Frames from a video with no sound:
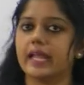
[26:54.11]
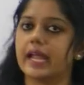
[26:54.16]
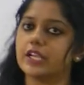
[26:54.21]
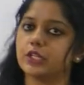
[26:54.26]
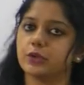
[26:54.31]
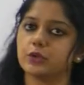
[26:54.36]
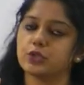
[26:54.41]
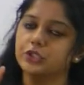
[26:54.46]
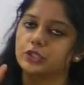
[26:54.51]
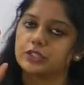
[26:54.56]
that
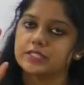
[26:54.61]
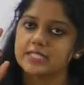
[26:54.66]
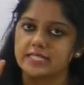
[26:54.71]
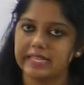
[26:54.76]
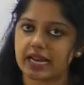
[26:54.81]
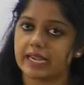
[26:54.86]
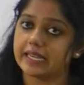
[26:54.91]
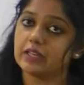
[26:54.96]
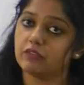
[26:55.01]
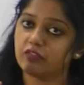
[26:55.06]
you should
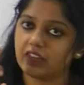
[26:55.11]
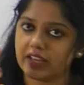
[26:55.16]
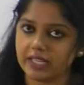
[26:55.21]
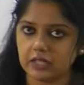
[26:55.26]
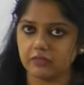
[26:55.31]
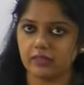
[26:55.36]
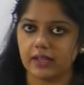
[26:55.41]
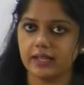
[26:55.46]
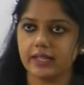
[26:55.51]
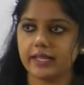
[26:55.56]
study
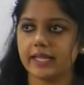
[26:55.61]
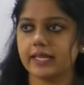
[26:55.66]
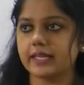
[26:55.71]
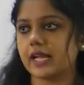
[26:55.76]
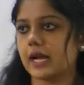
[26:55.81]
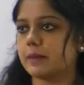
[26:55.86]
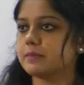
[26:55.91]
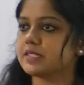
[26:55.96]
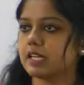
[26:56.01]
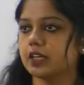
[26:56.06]
very well. It
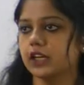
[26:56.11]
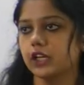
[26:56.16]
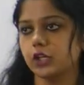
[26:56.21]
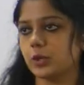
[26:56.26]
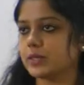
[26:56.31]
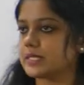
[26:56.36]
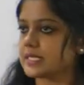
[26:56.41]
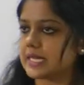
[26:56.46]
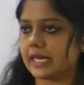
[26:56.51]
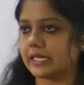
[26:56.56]
comes under
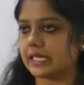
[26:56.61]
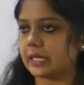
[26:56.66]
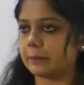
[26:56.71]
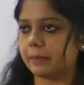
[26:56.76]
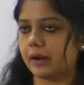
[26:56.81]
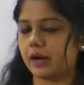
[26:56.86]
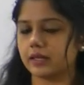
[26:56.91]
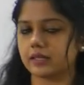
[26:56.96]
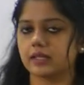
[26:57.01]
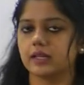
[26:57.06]
your static
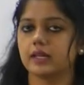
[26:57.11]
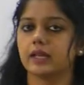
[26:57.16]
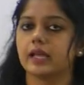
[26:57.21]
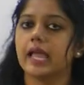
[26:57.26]
part.